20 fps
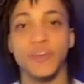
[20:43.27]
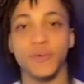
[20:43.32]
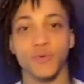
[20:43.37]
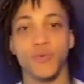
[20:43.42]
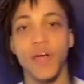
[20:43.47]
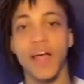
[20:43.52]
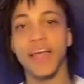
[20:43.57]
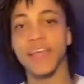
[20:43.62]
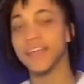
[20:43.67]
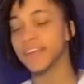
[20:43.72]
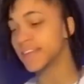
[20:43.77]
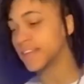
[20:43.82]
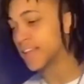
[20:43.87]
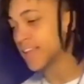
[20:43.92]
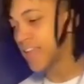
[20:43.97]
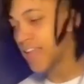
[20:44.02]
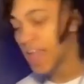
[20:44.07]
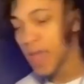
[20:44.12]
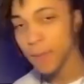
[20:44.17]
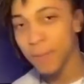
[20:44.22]
and crying,
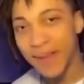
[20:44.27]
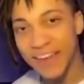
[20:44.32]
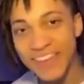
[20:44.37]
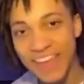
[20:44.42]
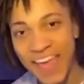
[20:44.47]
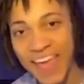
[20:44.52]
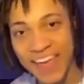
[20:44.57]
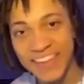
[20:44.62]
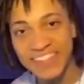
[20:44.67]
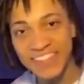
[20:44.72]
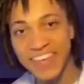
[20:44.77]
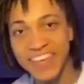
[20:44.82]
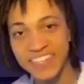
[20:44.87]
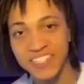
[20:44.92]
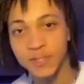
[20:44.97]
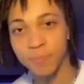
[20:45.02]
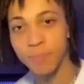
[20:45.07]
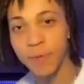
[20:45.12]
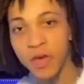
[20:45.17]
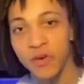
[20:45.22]
and my dad
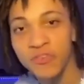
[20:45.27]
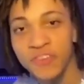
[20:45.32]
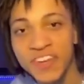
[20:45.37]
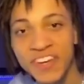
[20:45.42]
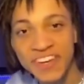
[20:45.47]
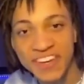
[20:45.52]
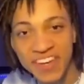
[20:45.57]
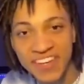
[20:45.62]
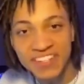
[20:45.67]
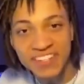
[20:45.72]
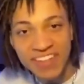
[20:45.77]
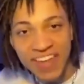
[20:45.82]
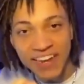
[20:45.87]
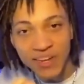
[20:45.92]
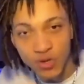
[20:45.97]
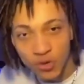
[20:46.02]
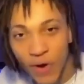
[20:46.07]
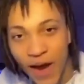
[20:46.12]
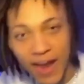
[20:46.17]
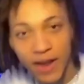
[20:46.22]
takes the belt and he does
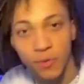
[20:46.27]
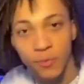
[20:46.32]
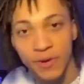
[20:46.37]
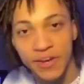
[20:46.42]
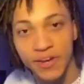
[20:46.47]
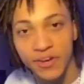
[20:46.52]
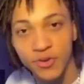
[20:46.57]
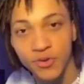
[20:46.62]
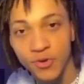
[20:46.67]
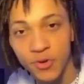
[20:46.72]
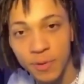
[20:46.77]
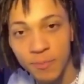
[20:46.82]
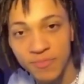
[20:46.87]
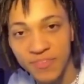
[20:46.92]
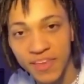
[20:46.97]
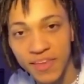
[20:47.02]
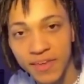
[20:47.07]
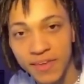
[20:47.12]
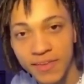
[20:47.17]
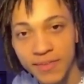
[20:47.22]
that crack with it, you know what I'm
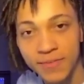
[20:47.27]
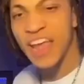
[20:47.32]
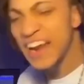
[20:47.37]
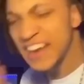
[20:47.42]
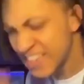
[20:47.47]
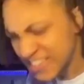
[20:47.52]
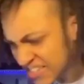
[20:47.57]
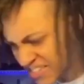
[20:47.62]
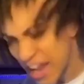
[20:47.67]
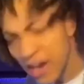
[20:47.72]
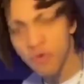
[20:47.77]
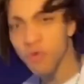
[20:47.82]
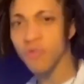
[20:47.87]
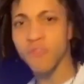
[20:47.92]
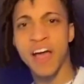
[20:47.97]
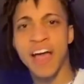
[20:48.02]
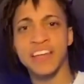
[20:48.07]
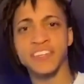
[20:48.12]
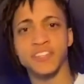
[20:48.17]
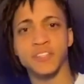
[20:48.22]
saying? And it
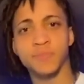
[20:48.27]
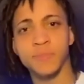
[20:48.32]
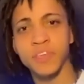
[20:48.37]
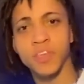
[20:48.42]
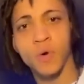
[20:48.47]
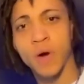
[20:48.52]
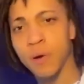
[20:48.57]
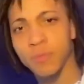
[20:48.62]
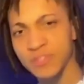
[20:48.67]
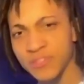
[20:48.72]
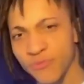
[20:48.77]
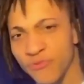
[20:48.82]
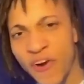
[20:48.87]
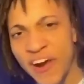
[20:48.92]
terrorized me, yo, I was